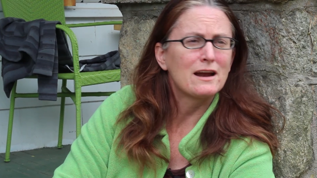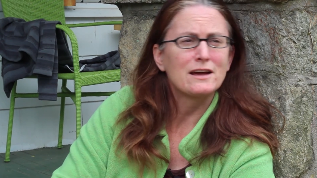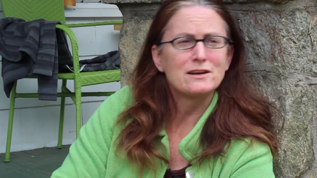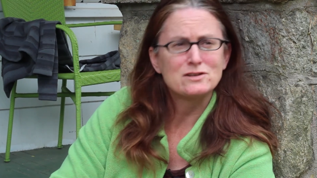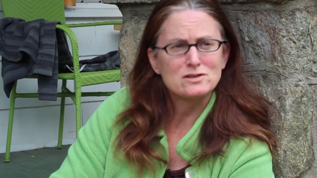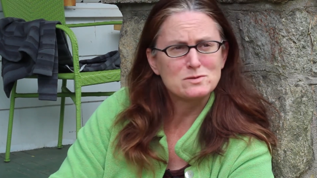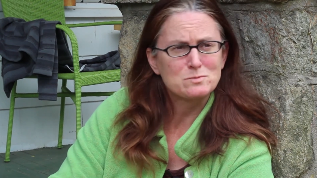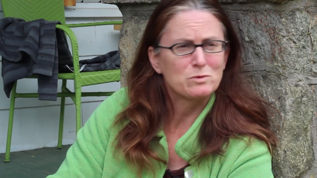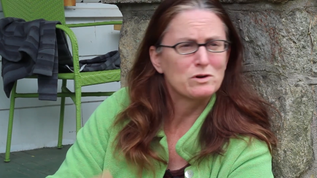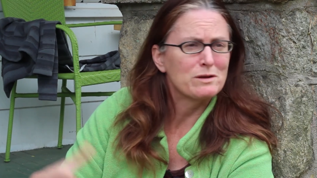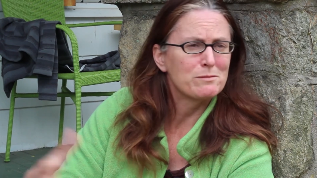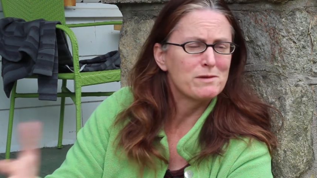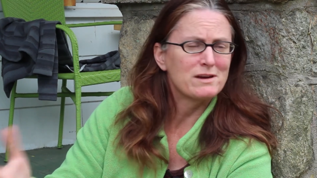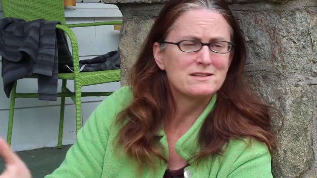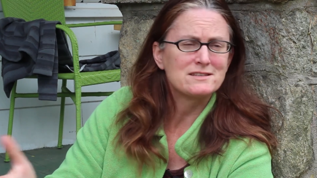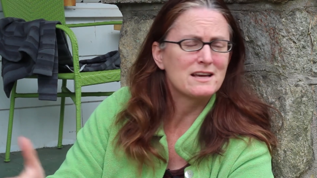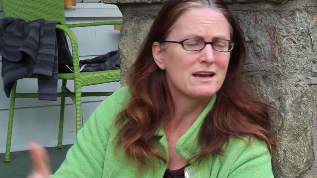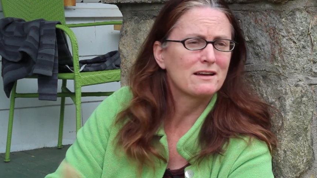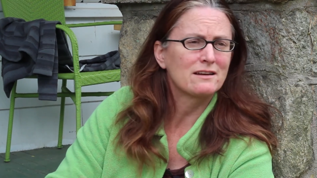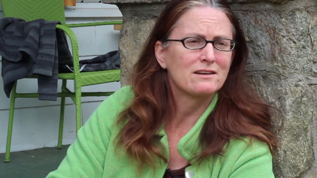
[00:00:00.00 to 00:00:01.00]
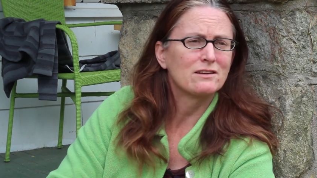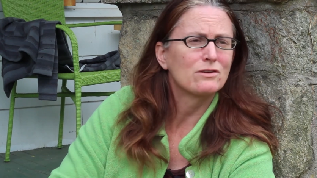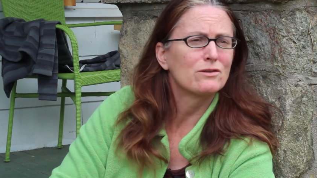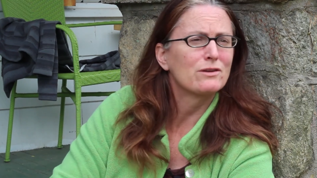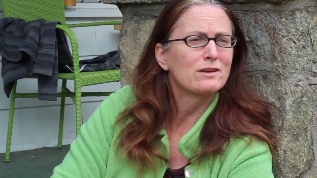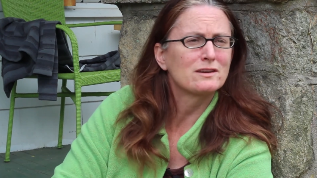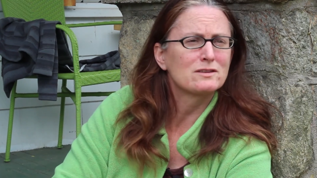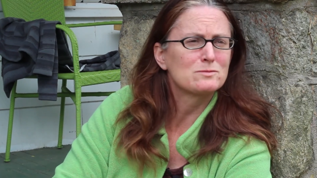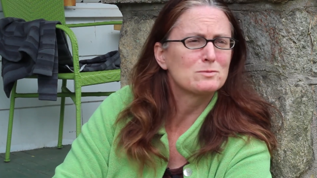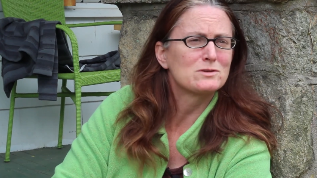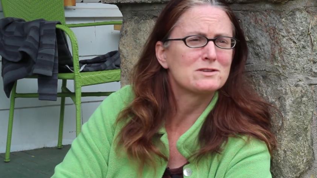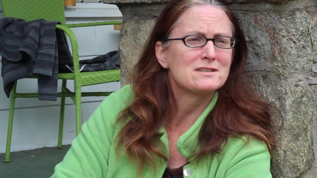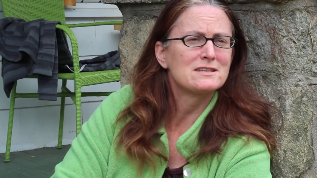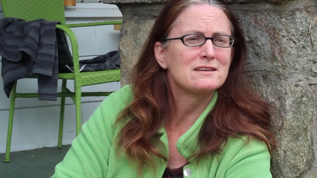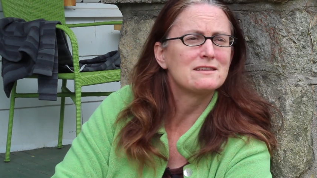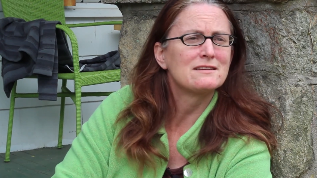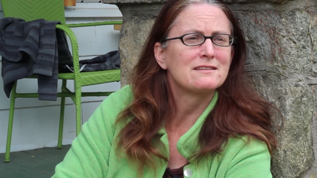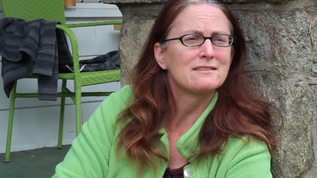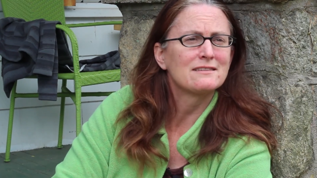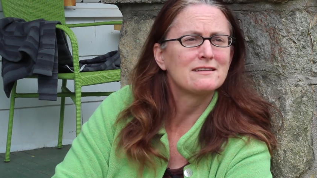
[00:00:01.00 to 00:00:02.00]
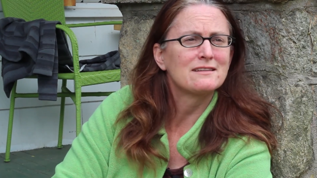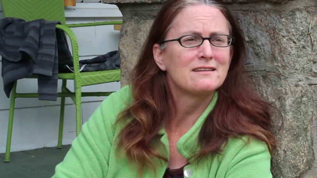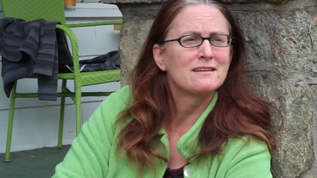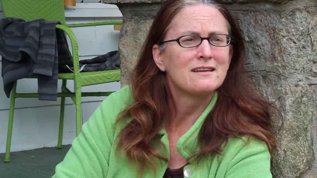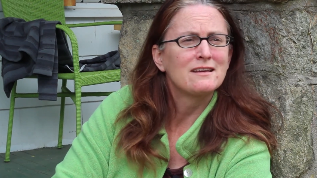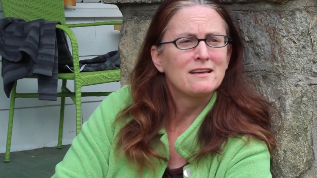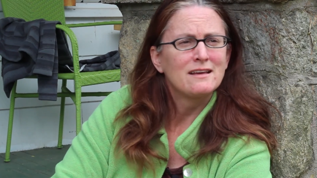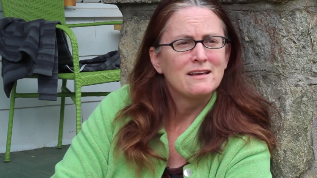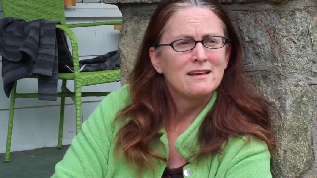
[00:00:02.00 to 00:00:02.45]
I just bring my technical expertise and